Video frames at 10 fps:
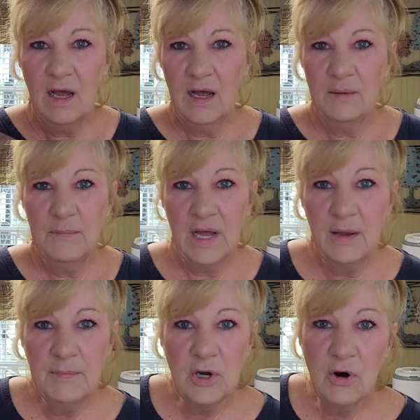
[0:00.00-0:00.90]

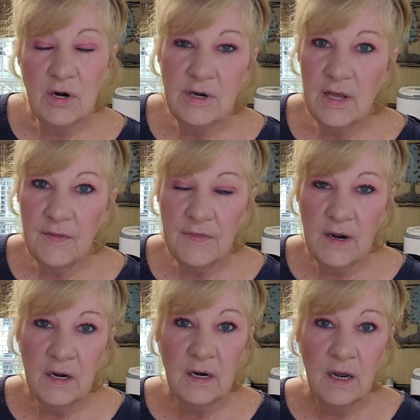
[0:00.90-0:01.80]
I'm a garden out
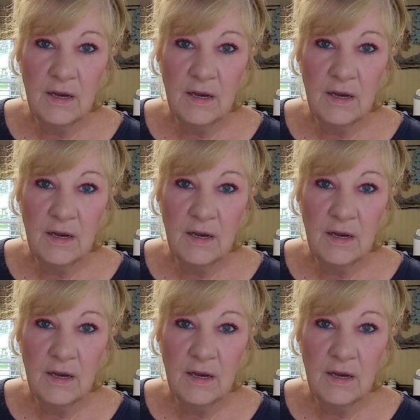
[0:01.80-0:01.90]
there.